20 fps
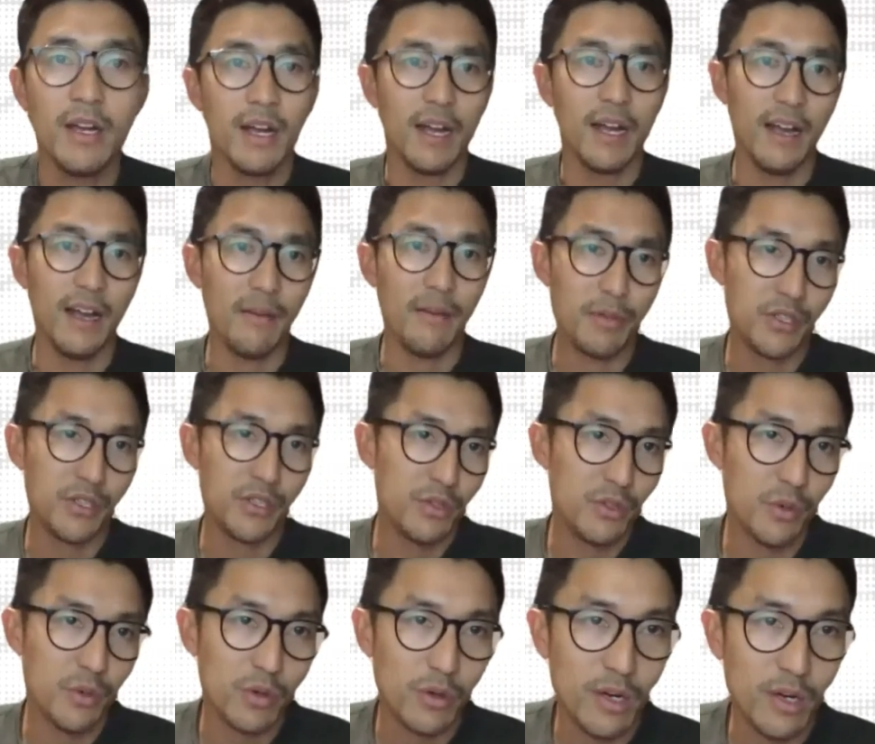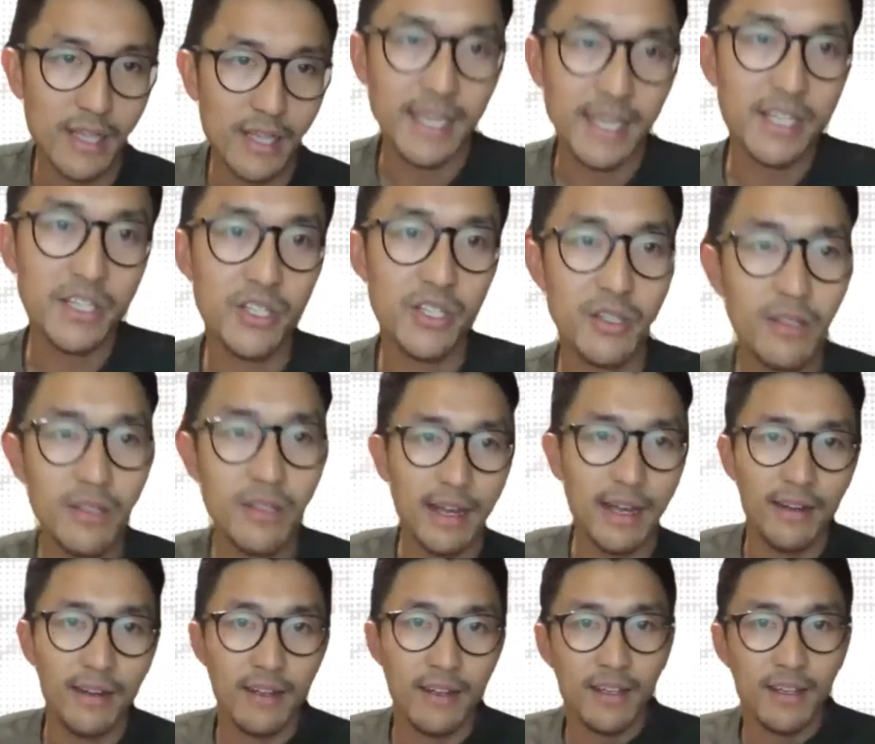producer organization that
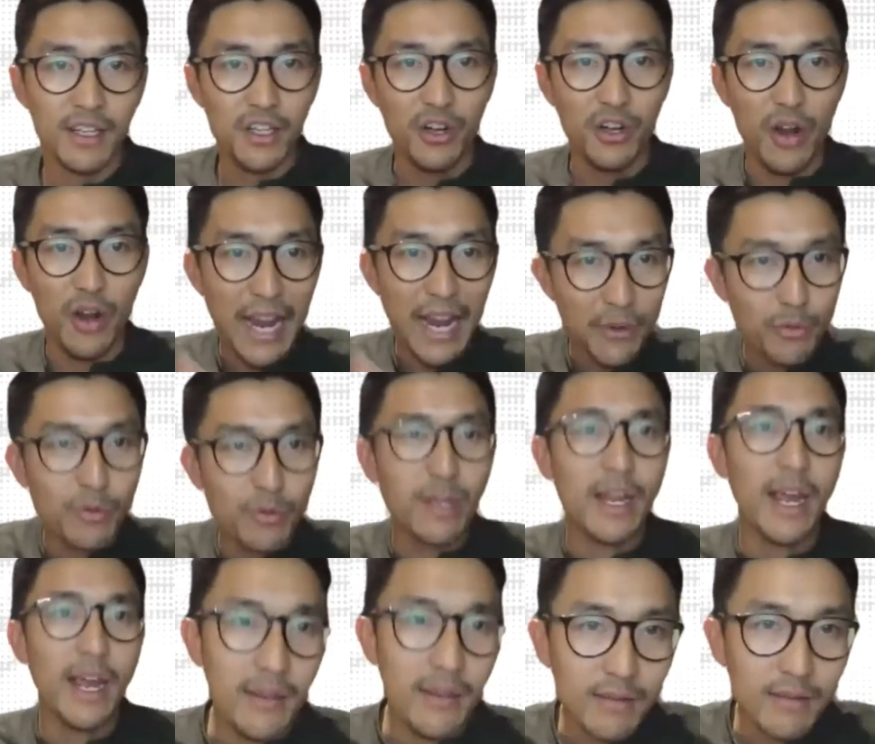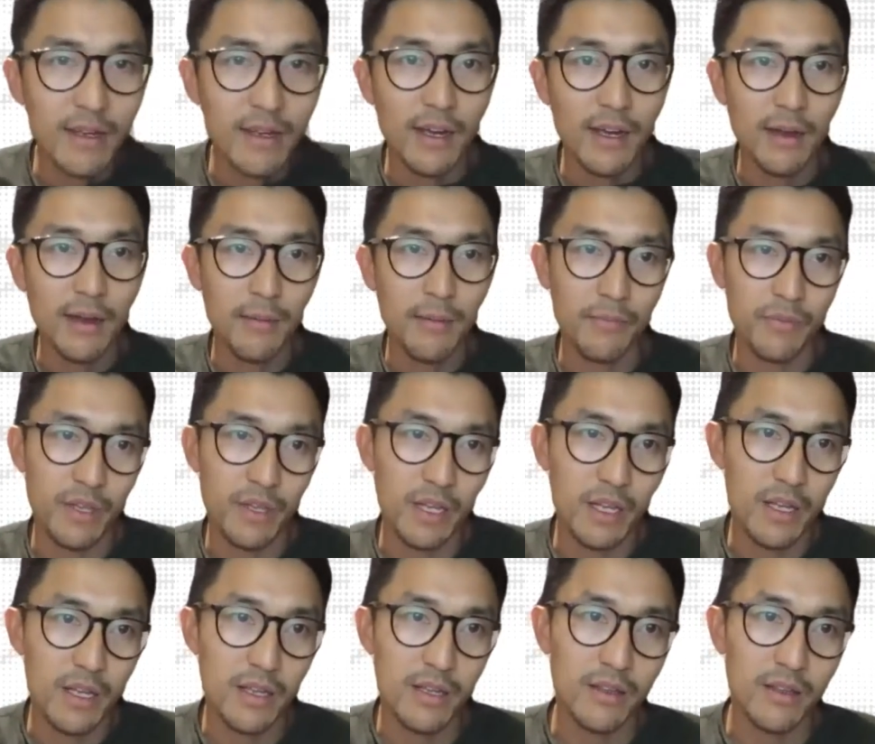aggregate
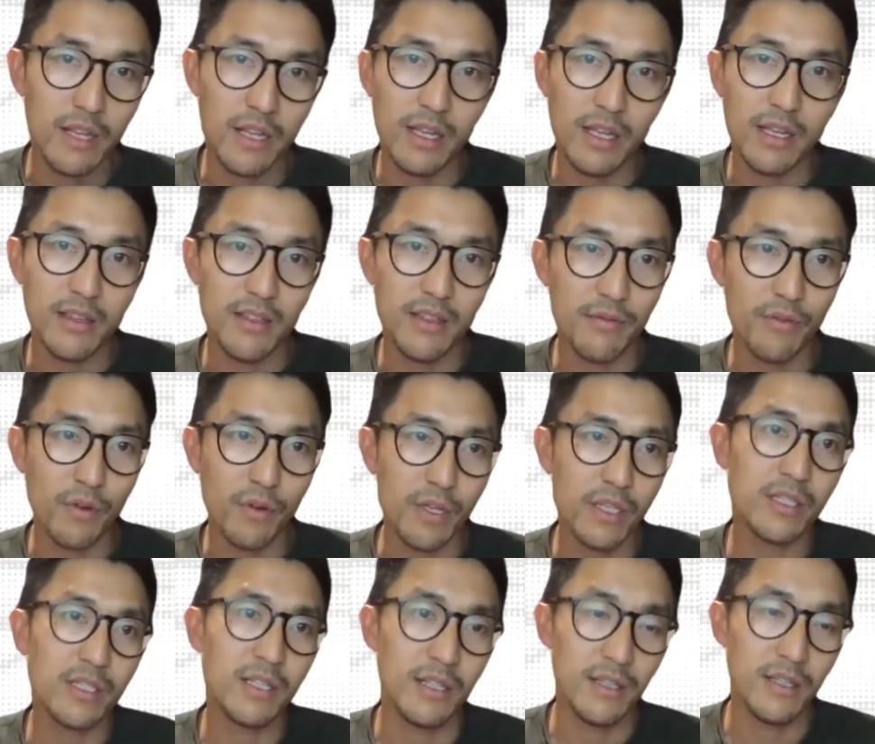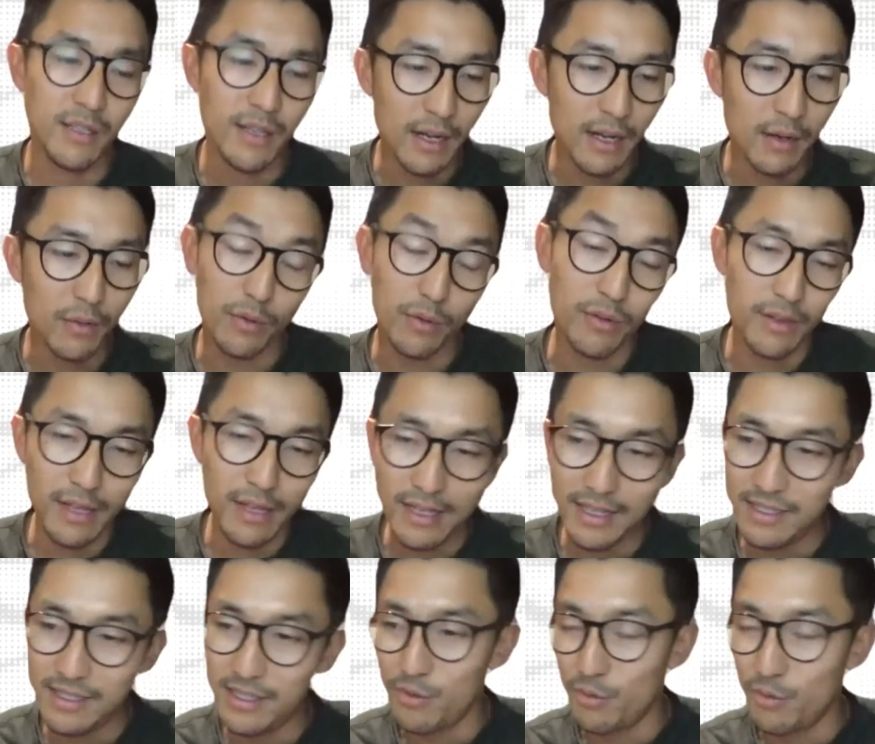the voice, and well, at
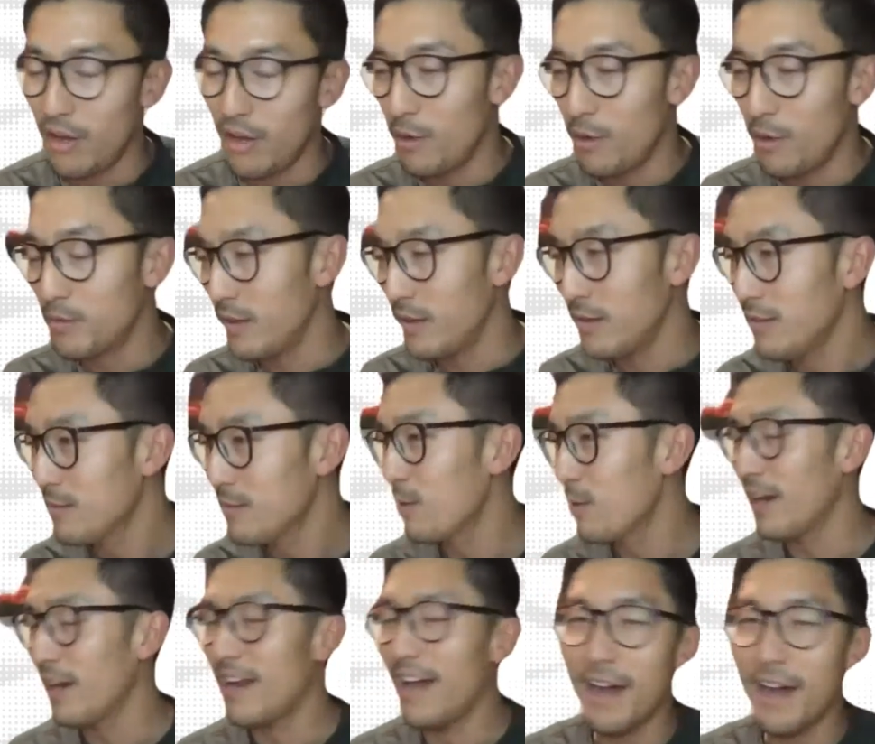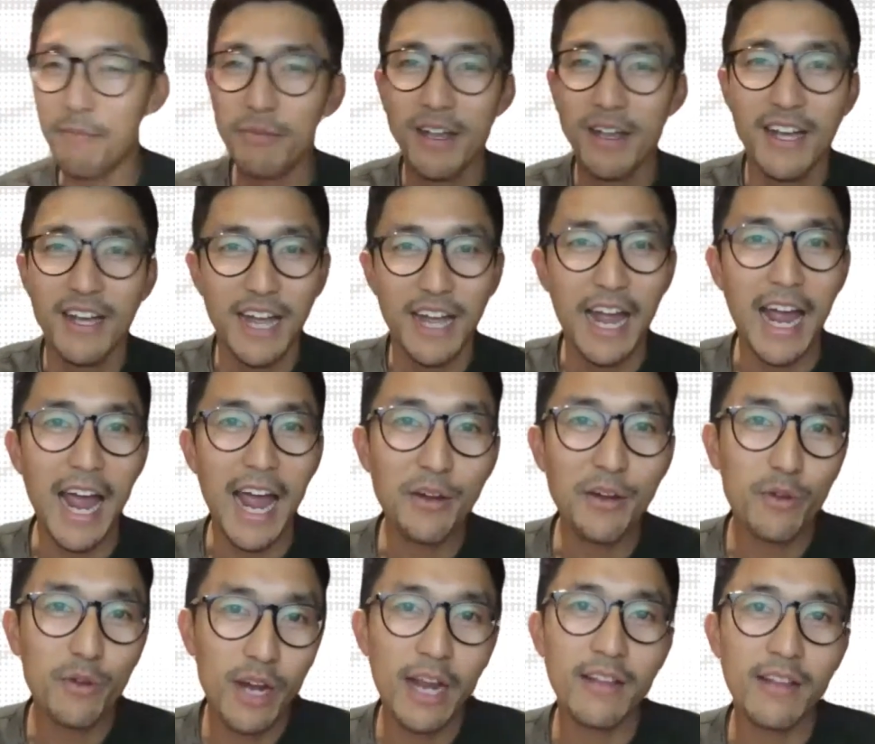least you would hope so, but
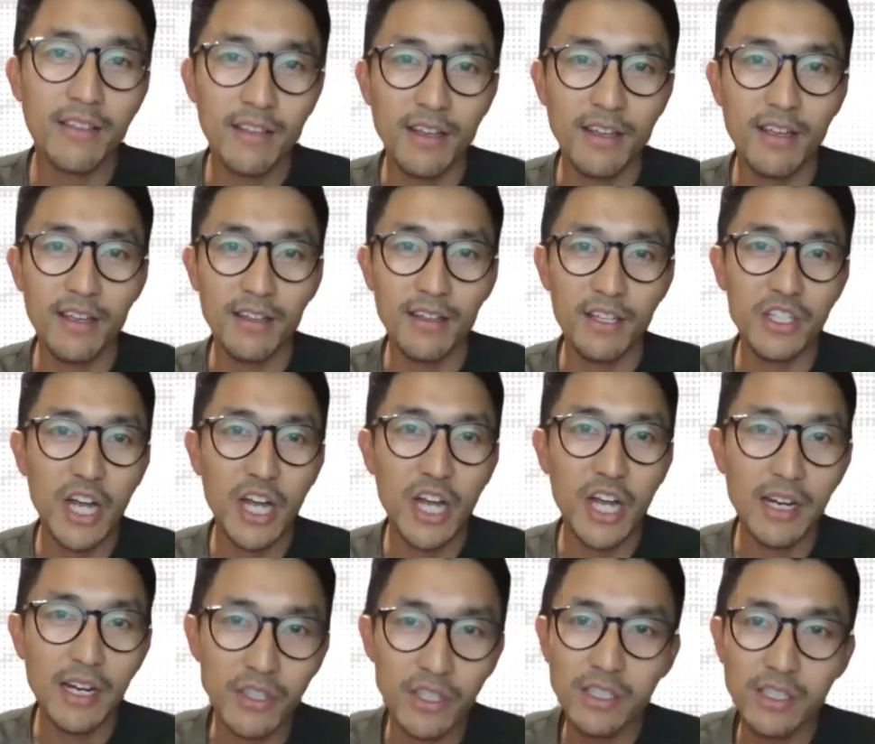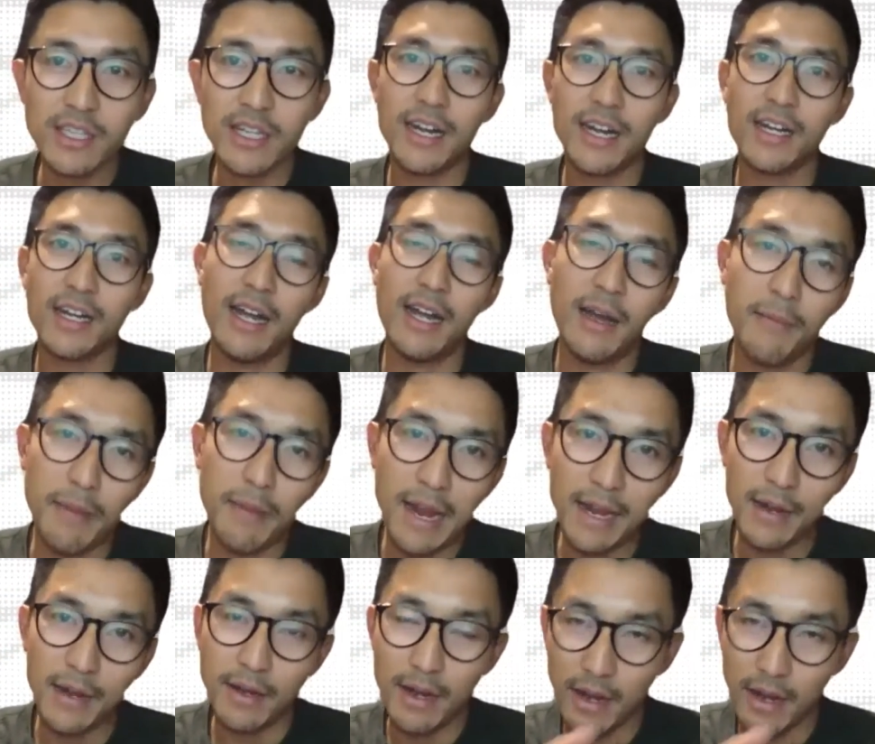aggregate the challenges and